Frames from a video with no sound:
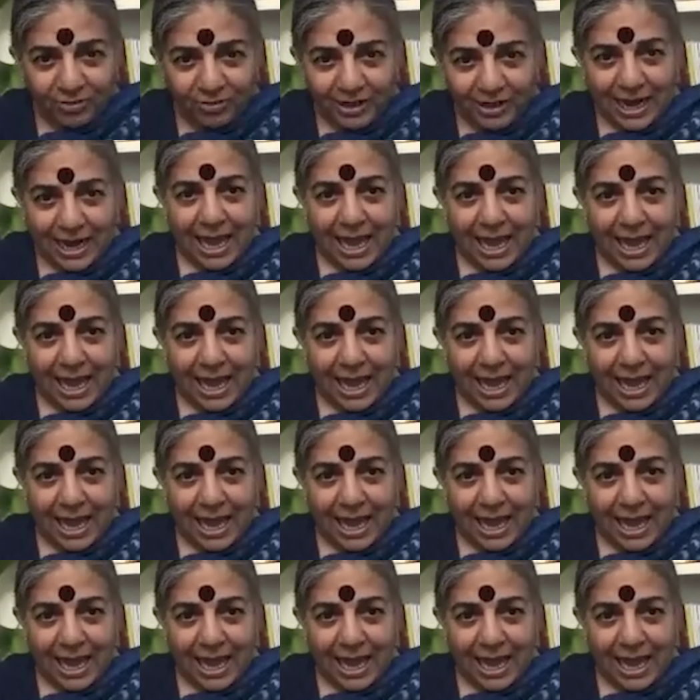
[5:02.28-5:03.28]
you're on the
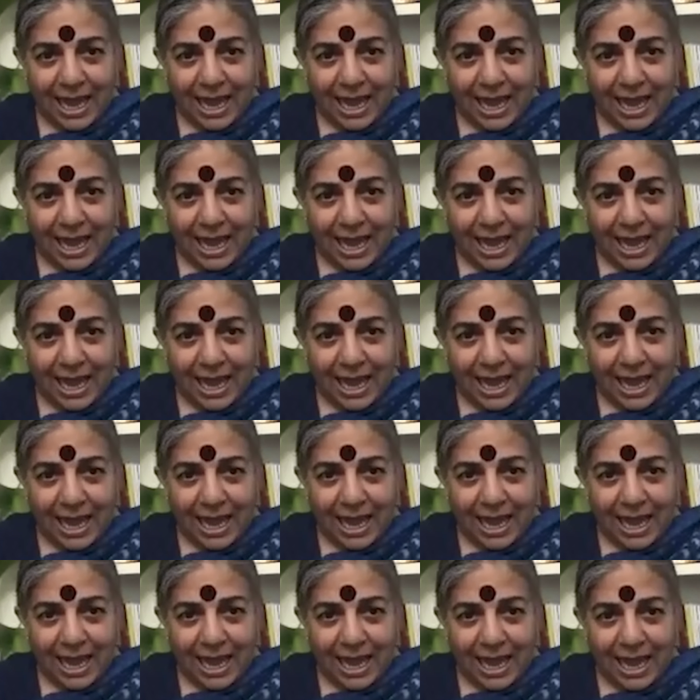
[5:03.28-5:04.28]
land, you talk
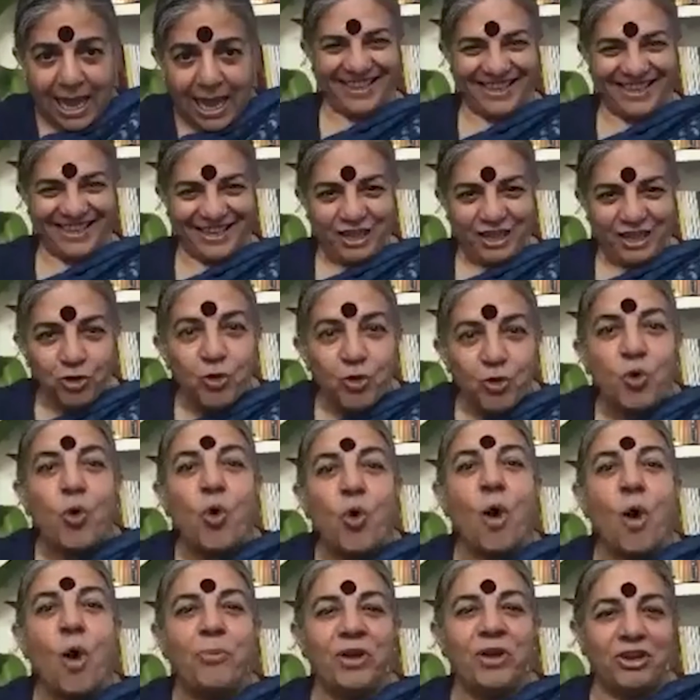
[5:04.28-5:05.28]
to each other.
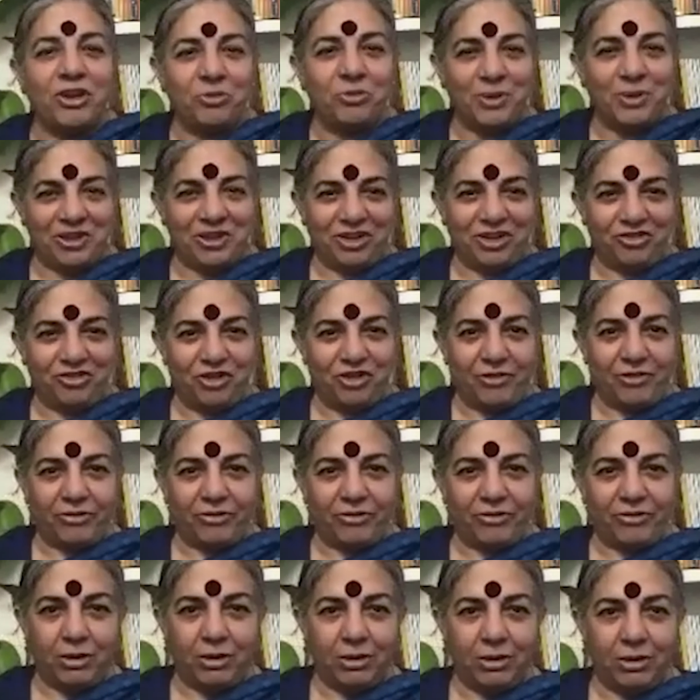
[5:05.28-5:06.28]
You cooperate right.
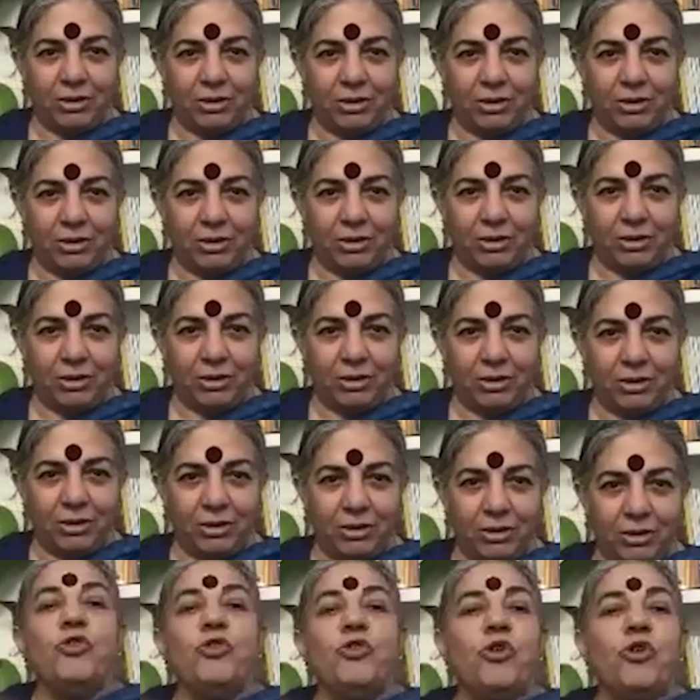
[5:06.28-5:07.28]
with each other.
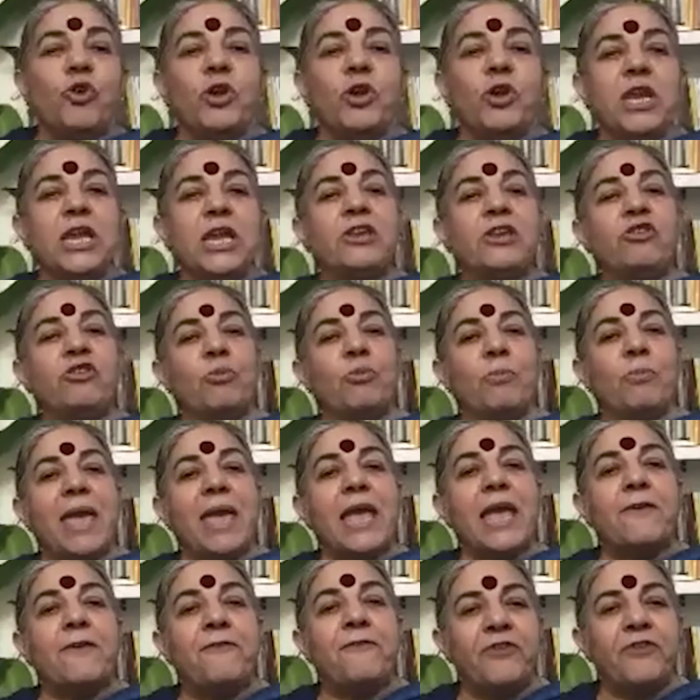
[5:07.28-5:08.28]
That's you right. don't
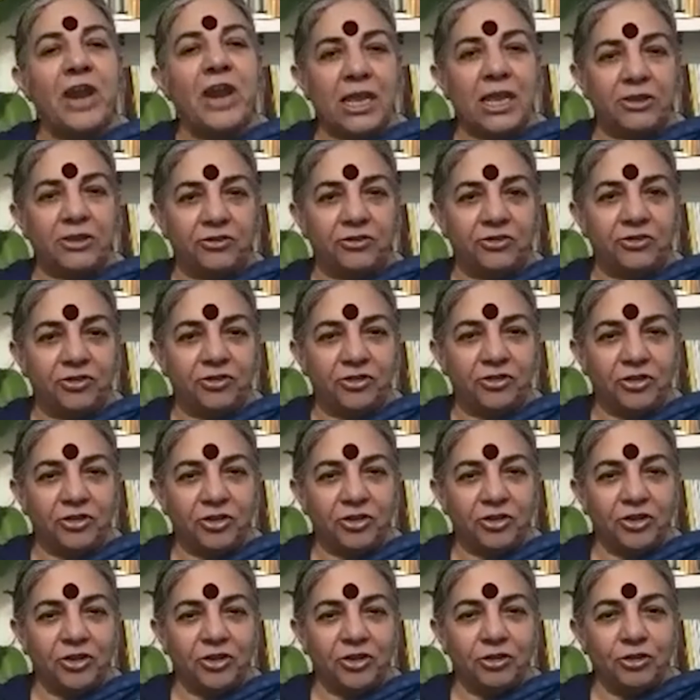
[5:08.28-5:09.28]
need to make
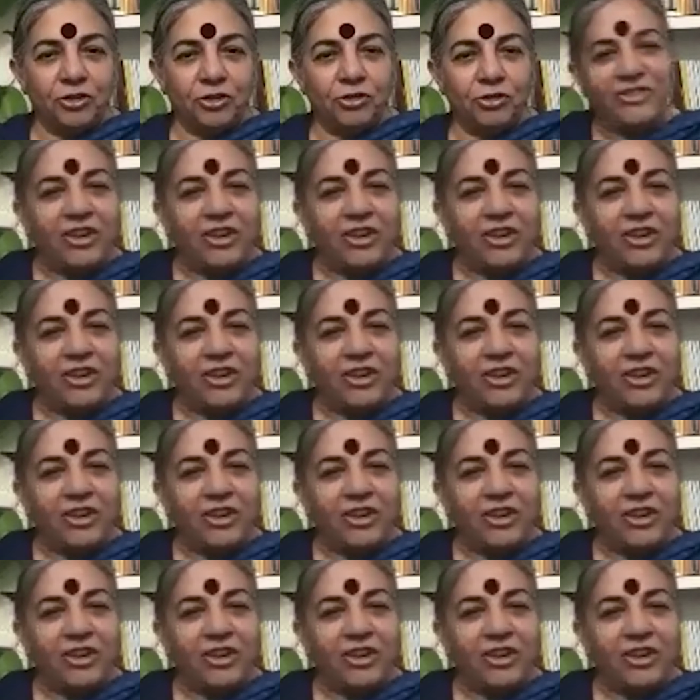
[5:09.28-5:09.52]
friends